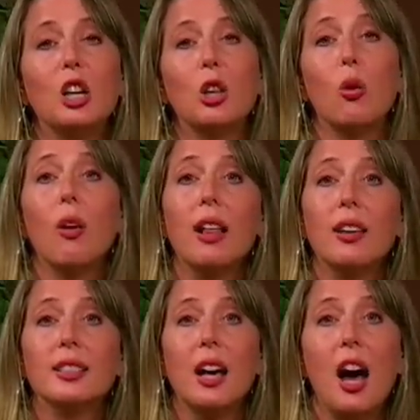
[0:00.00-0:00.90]

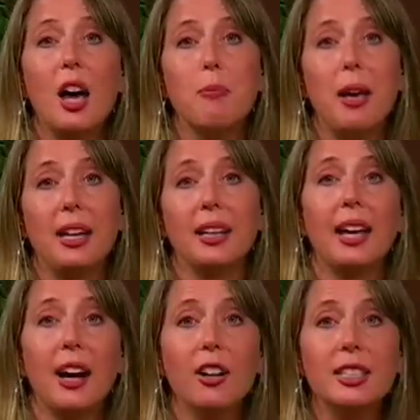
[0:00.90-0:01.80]
Chlorella's high beta
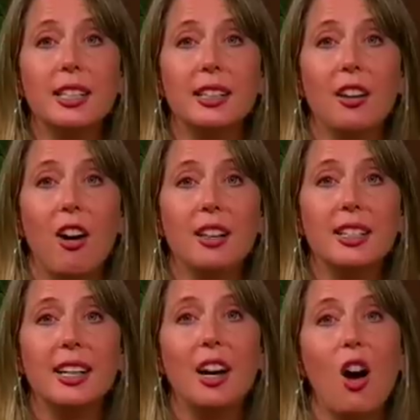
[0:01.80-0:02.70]
carotene
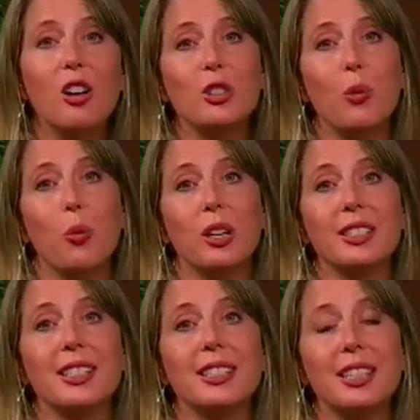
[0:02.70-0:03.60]
content also
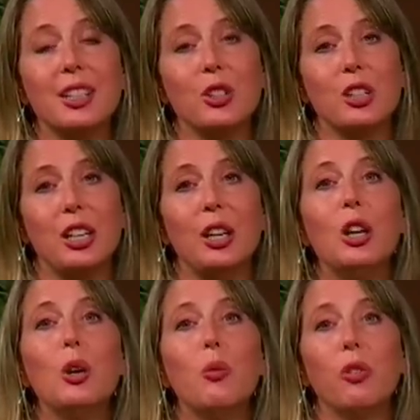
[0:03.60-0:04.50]
works in synergy
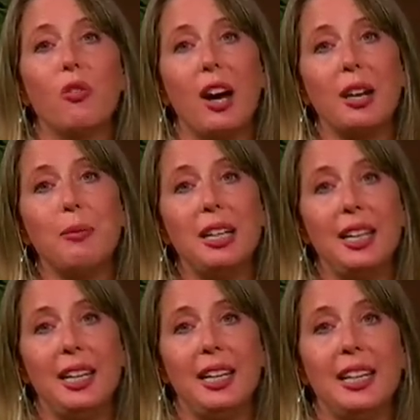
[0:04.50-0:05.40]
with vitamin
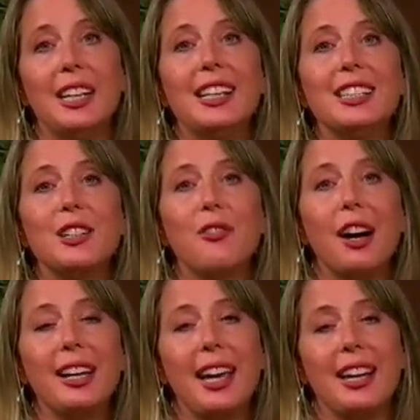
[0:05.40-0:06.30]
E to
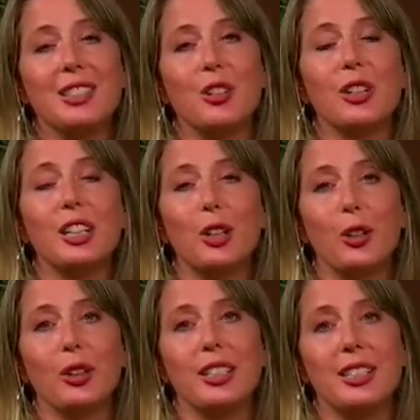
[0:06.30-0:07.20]
fight cancer in
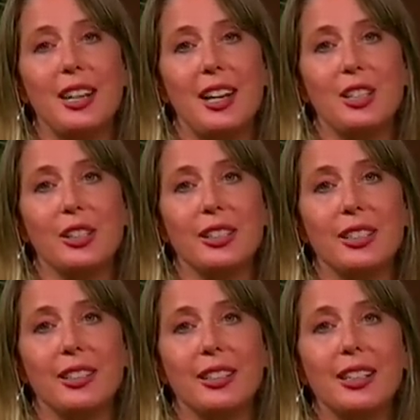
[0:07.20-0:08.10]
early
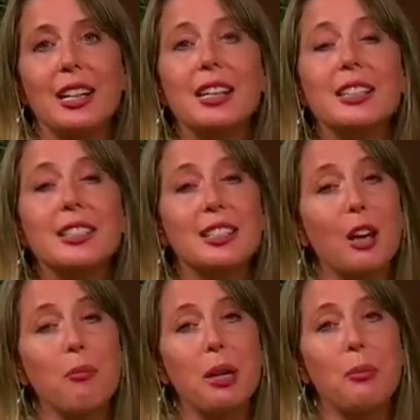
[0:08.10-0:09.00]
stages.
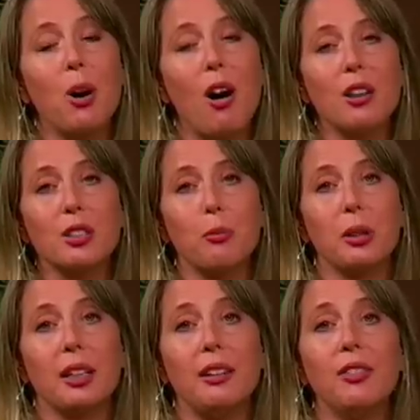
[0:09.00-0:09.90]
Some people also
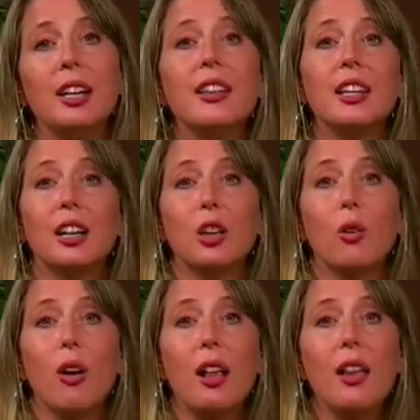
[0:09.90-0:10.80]
believe that
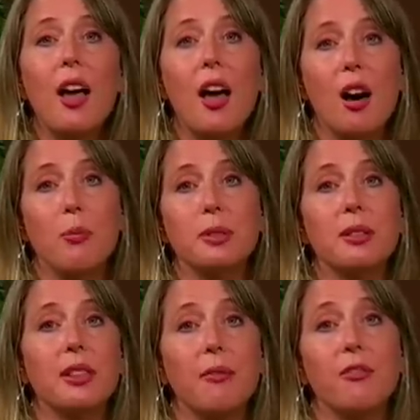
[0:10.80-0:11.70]
chlorella
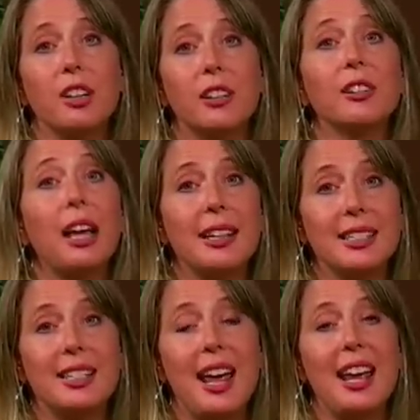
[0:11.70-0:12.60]
helps them feel
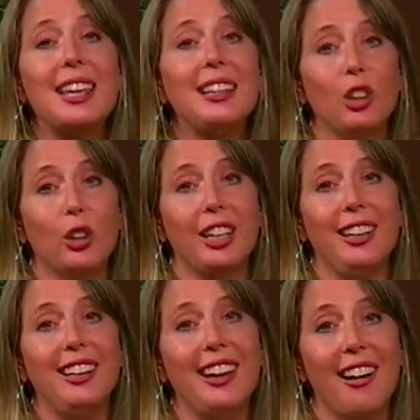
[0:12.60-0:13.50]
and stay
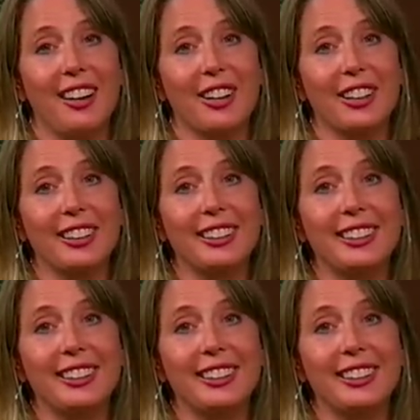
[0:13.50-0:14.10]
looking younger.